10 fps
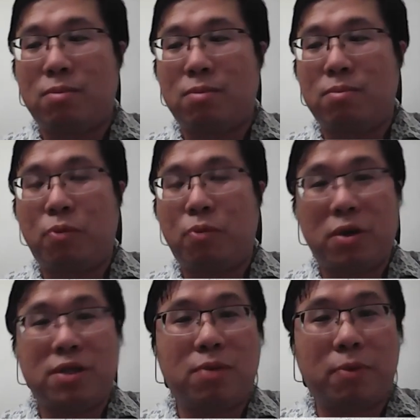policy
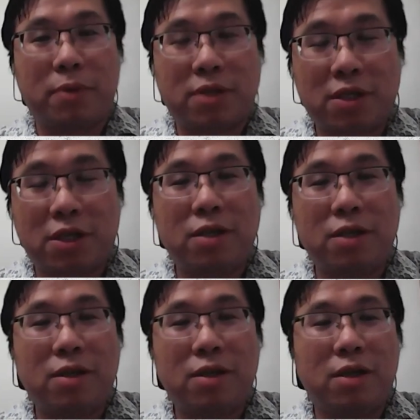proposition,
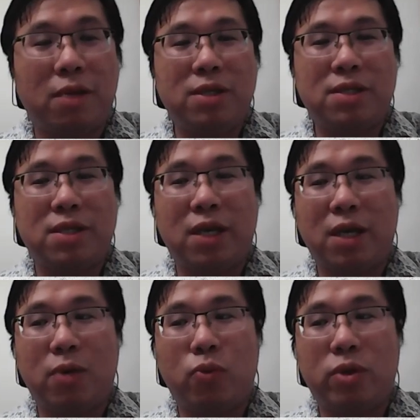that means they
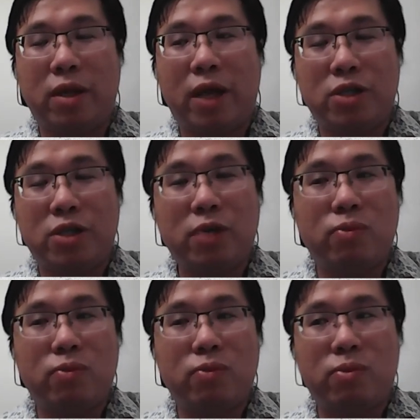would actually
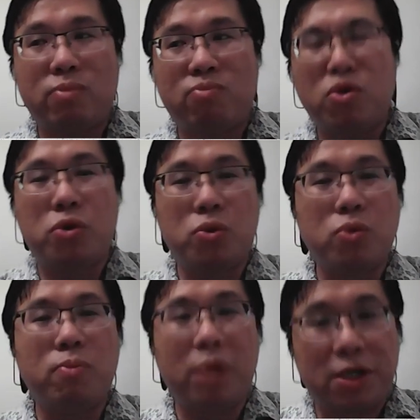not do
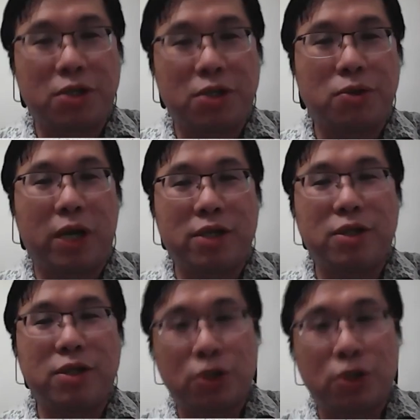much to actually
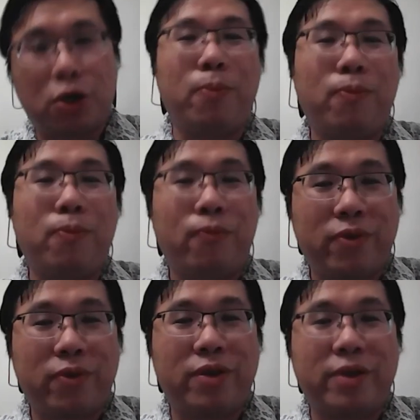stop
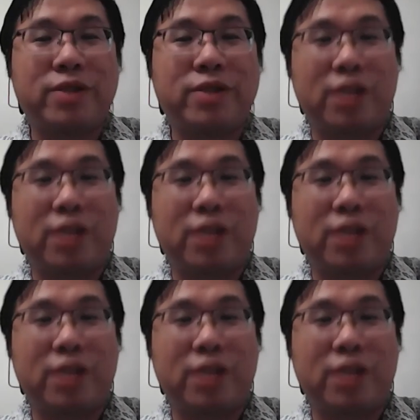the sector from